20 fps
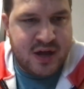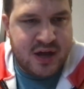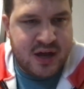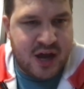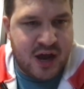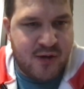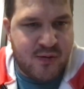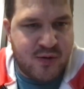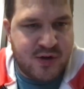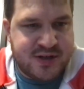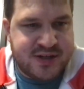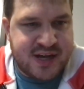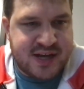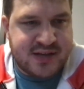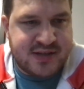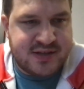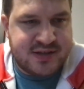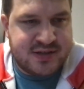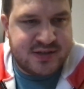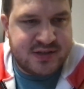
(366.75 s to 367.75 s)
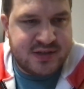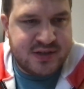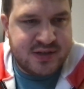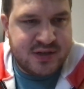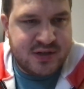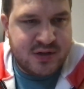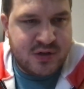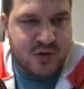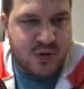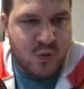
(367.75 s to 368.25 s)
Cowboys had
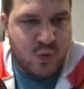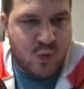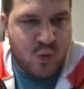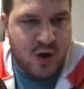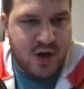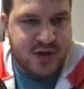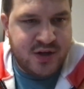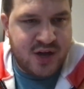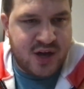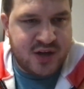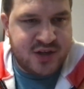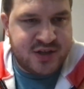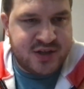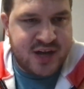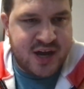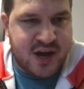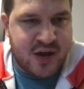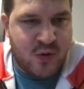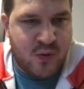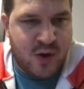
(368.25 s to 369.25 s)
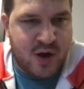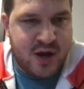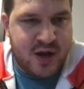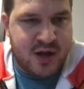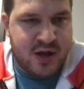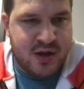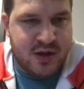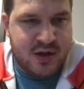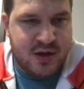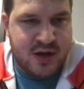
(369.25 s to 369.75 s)
1 touchdown
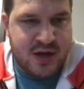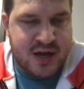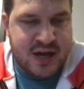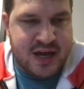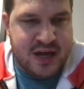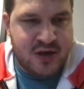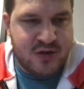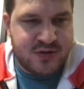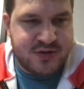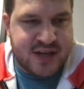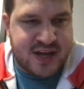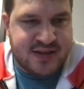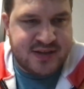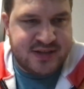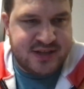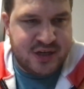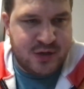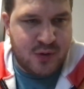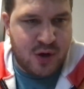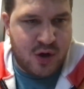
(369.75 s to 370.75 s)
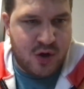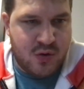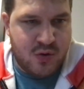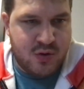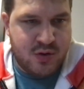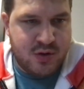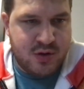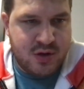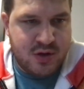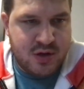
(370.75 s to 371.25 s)
running. Eagles had
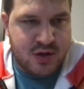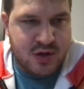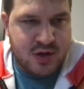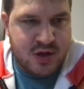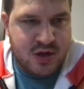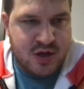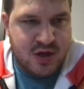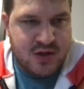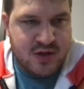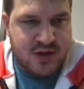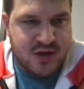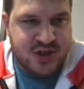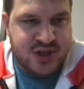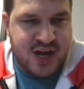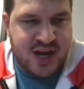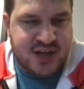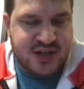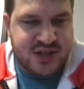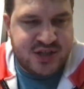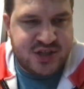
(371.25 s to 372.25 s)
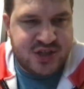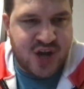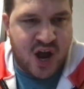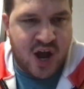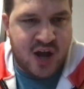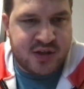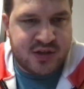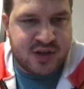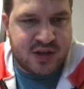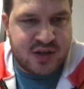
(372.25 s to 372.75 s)
0. The Jets
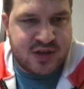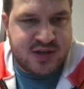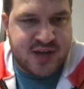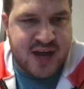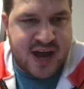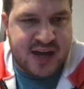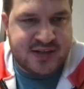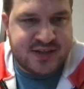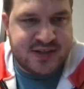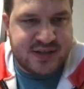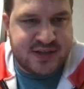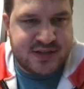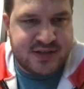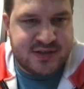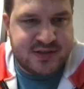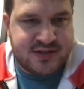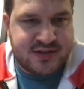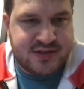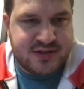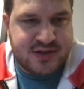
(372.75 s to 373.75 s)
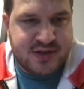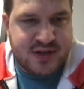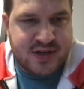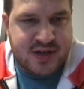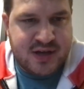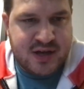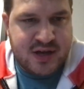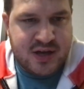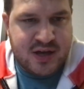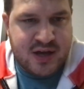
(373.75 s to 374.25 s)
shocked the Texans.
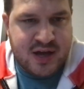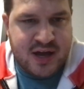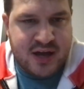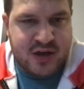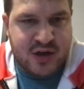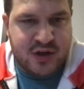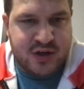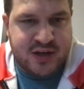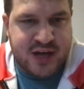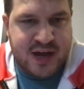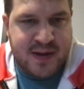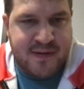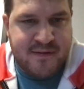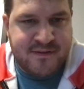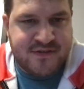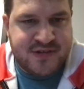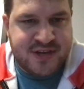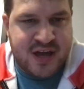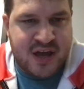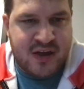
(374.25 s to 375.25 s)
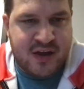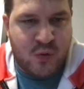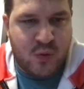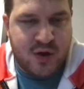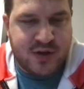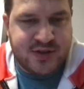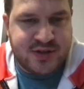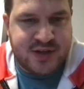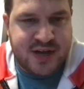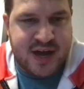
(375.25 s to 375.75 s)
A good game of Zach
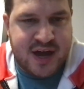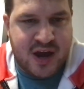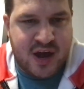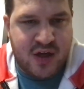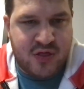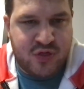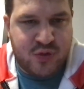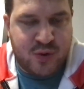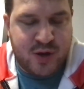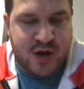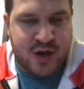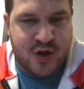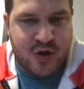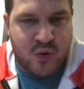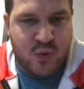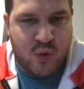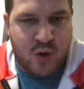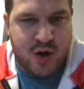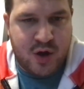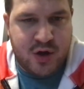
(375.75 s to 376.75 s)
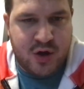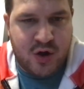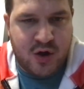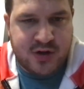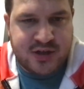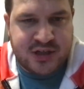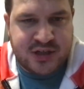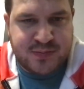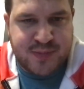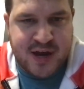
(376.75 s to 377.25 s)
Wilson had 301
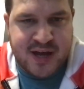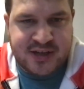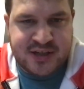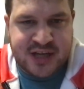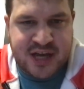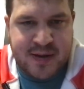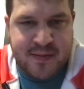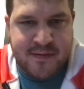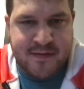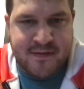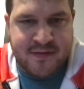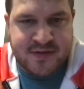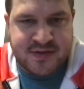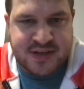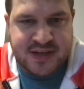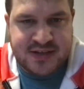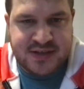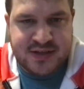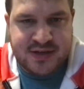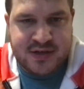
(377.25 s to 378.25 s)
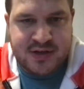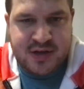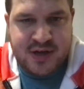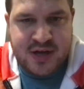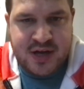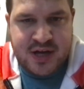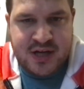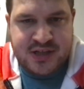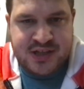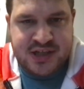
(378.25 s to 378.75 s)
yards, his best game of the season.
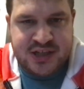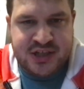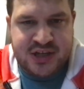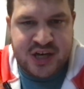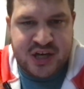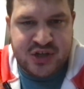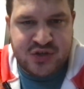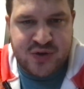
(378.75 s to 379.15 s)
C.J.